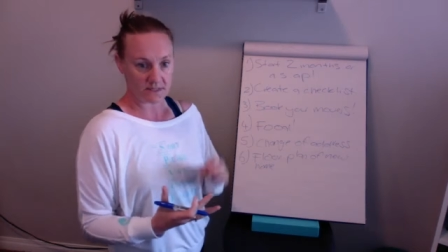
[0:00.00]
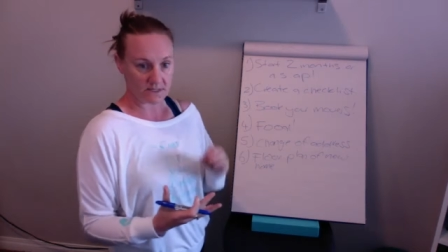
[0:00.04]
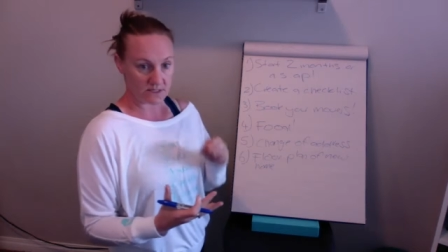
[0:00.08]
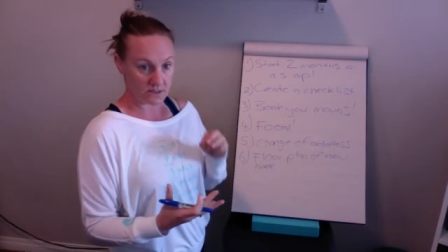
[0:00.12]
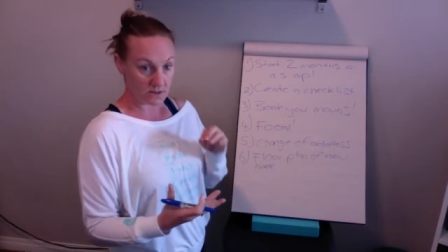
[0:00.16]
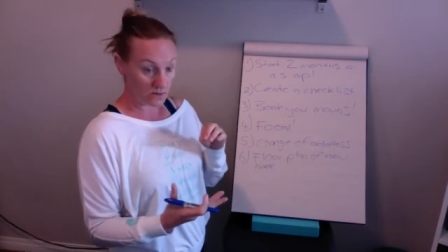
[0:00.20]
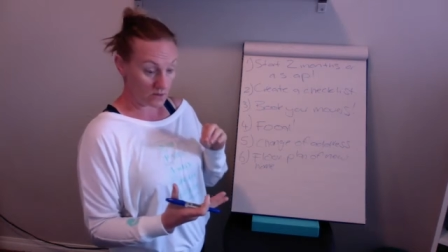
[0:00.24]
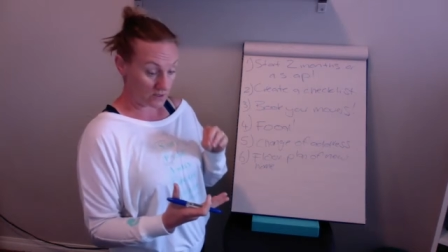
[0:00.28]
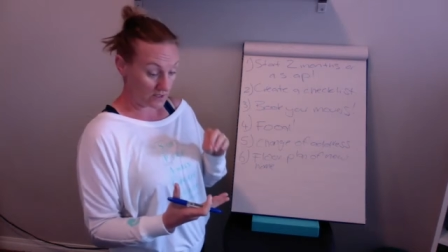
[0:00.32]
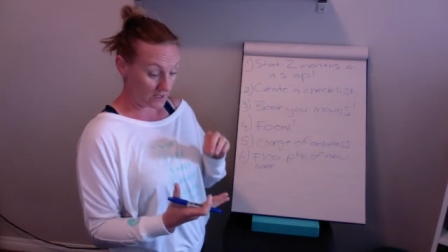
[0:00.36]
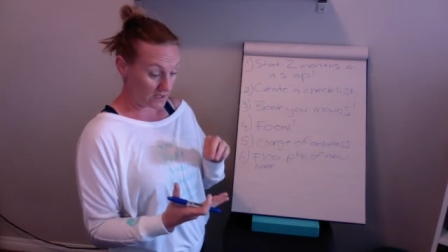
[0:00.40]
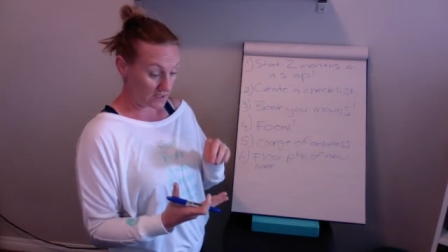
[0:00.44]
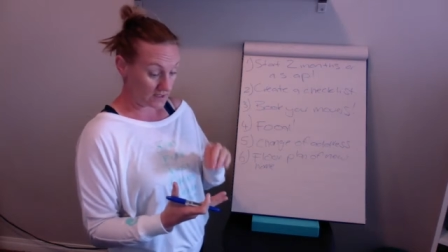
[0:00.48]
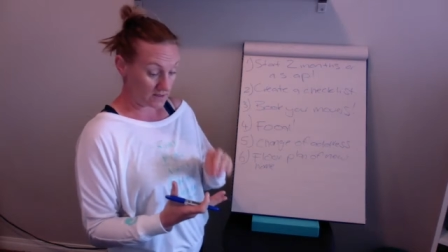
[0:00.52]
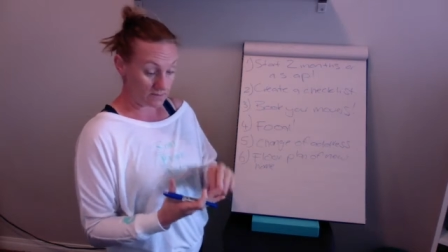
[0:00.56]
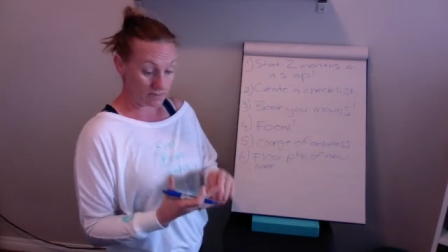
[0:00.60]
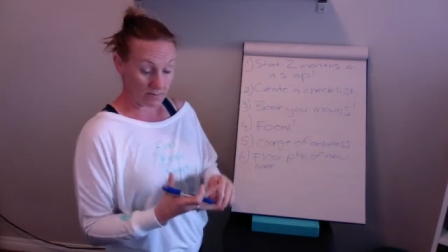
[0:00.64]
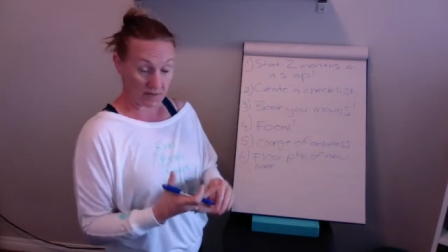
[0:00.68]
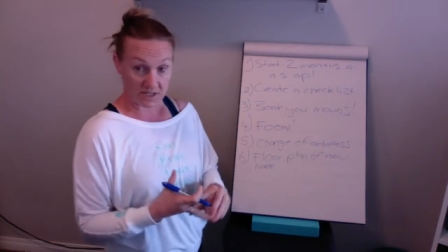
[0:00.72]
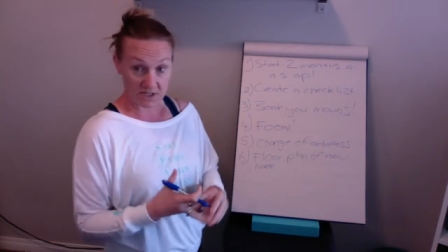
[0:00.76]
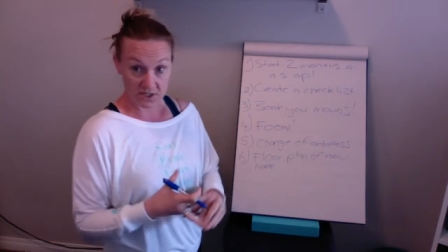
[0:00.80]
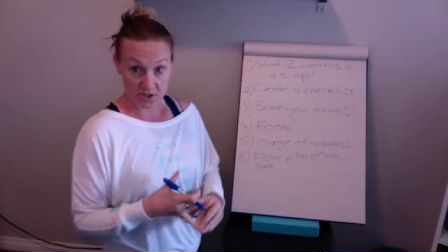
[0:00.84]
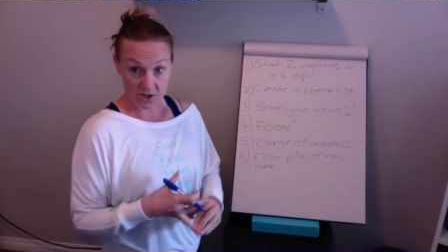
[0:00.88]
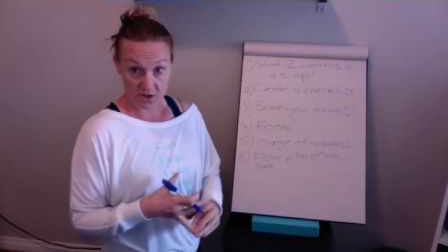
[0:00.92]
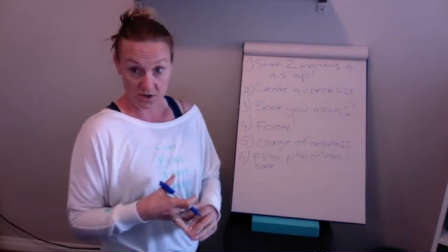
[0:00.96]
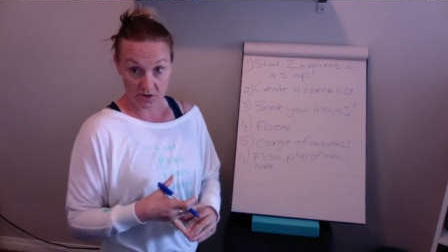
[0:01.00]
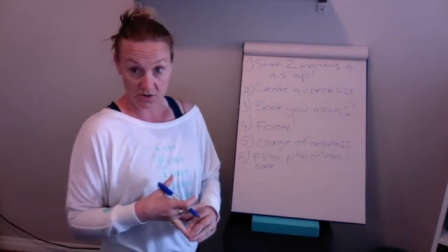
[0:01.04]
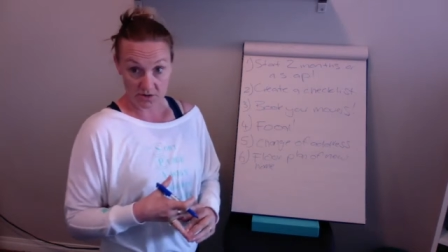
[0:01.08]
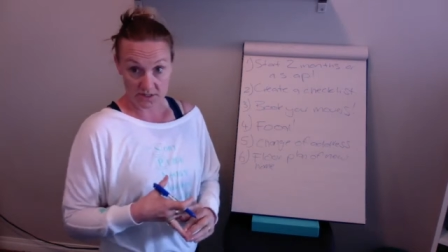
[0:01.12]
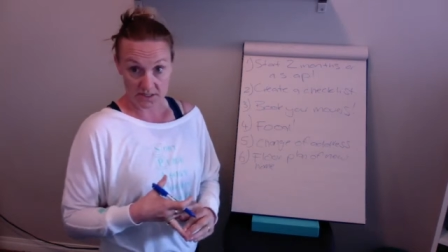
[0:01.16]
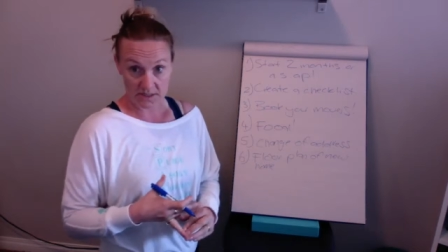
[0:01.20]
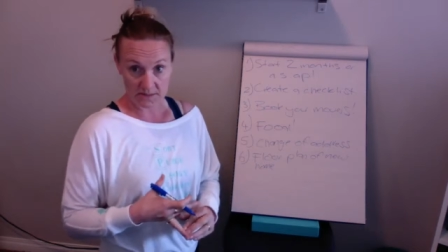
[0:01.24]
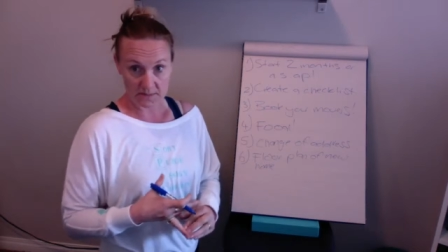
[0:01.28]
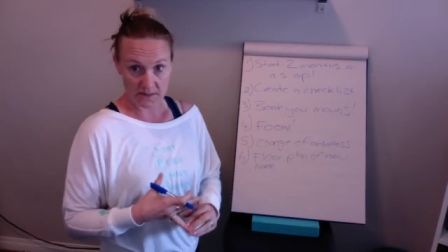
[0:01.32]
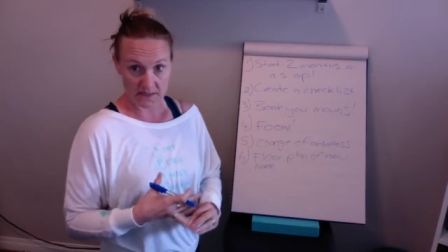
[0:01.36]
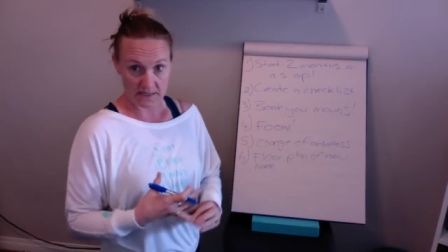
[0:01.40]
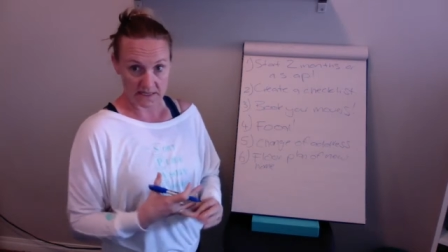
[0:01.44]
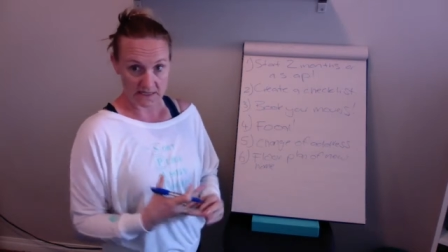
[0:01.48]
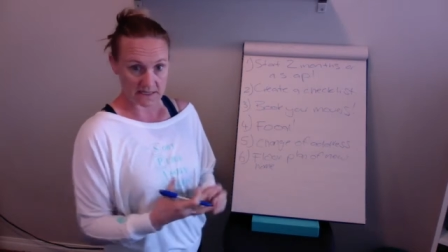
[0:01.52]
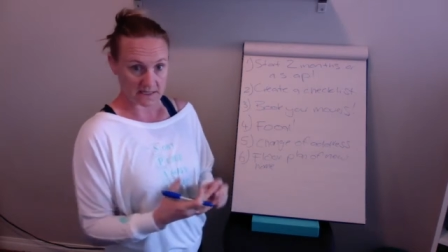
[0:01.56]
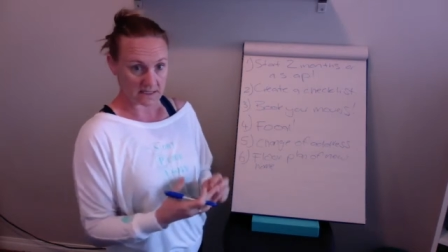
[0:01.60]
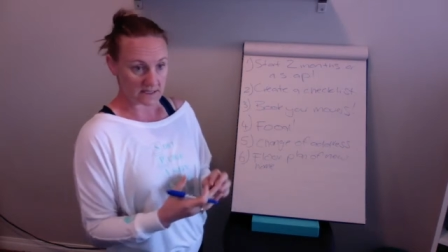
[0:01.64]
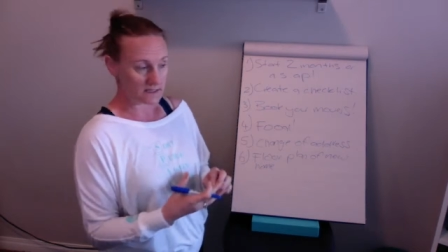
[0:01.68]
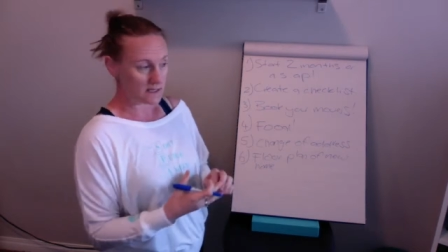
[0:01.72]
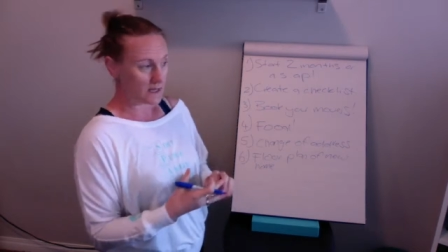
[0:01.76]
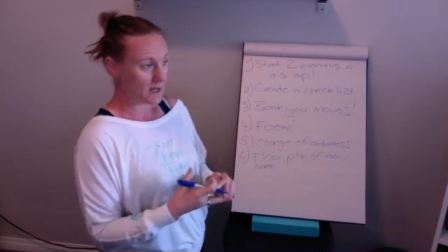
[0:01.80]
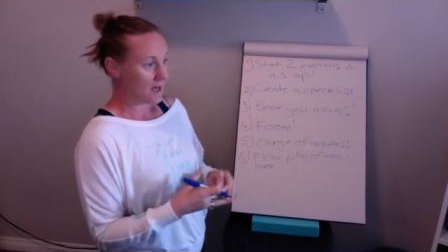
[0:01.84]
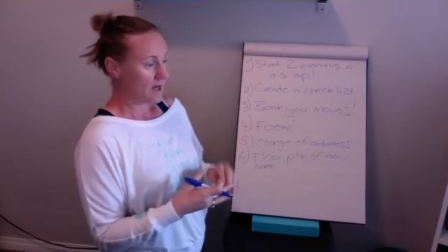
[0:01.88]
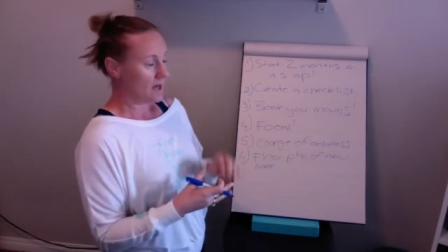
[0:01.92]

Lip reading: so you need to measure your spaces,